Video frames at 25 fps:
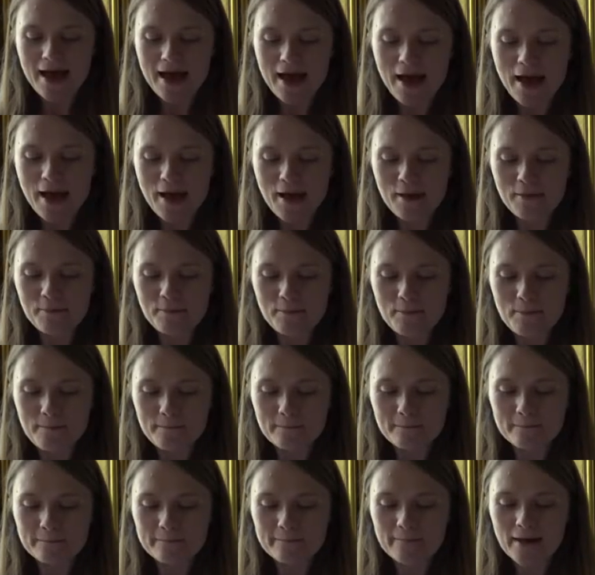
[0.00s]
Um,
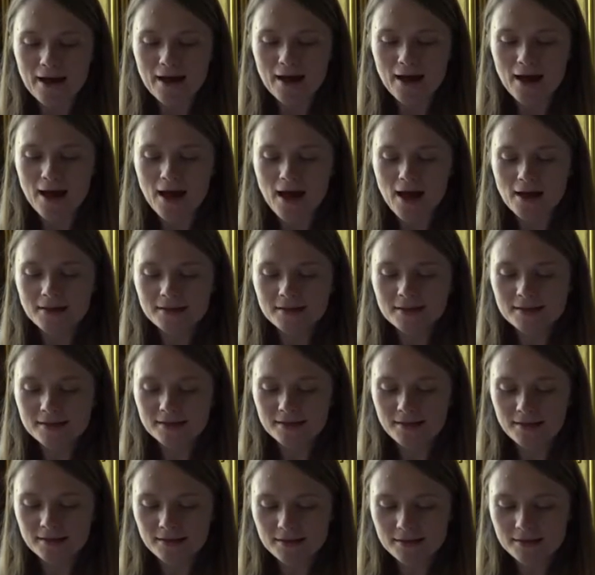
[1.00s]
and
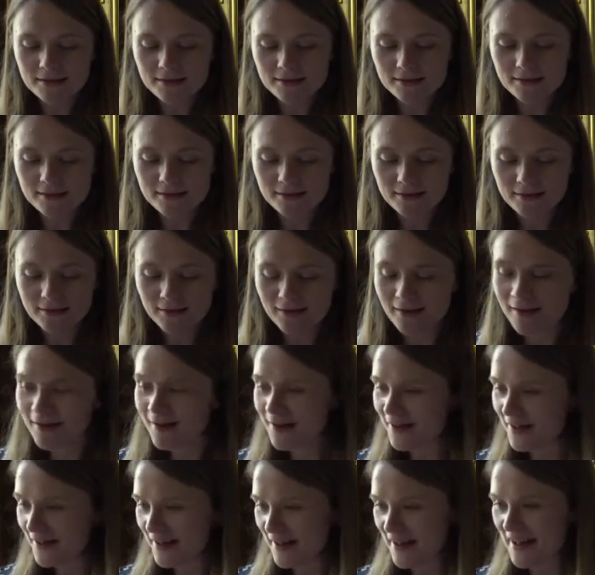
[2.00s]
since
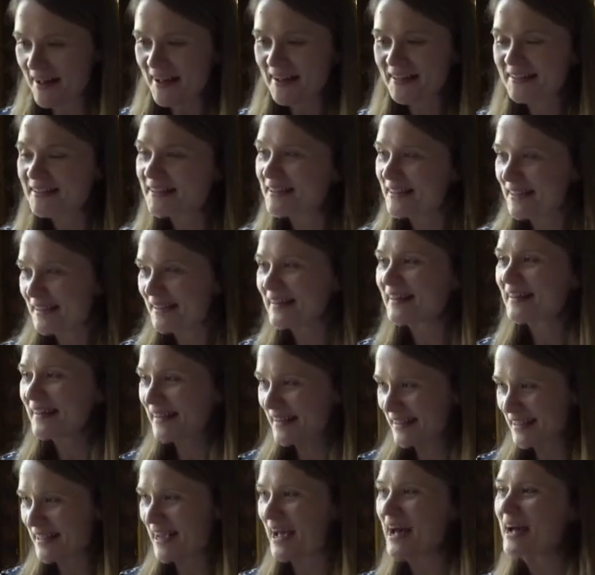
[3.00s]
I see
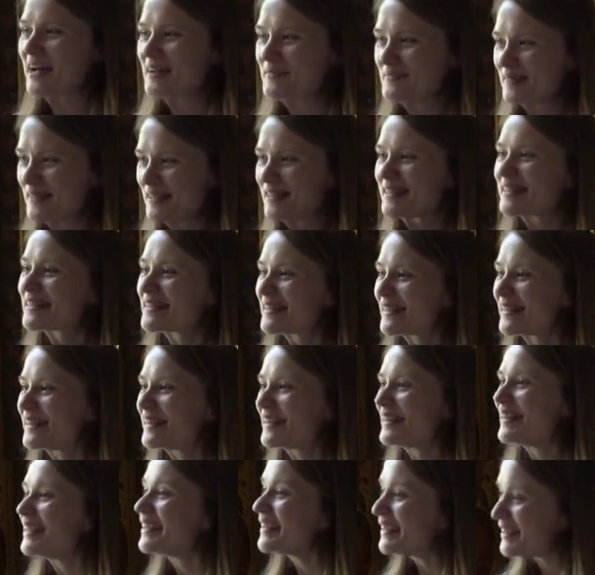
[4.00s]
the time oh, is.
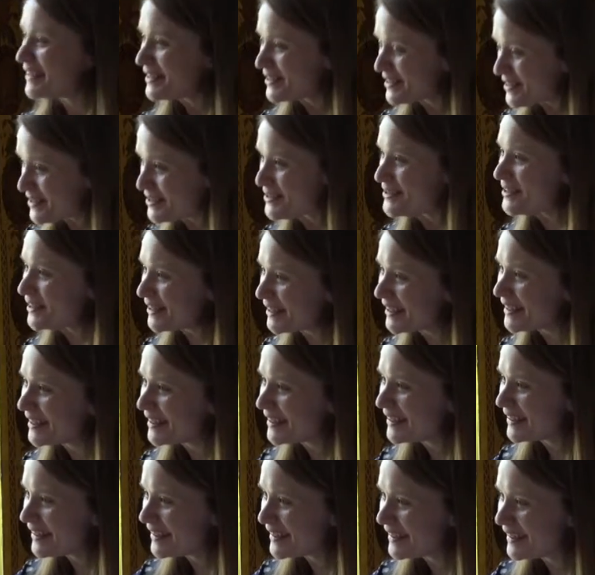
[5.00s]
You, you sure?
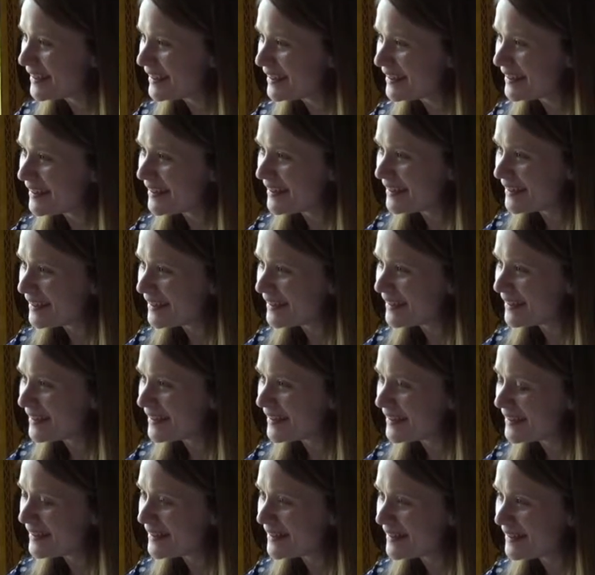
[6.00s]
yeah, don't don't
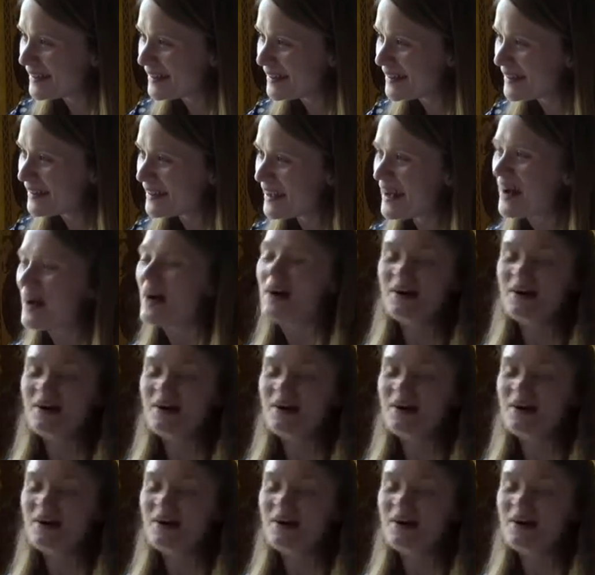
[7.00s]
go crazy. Just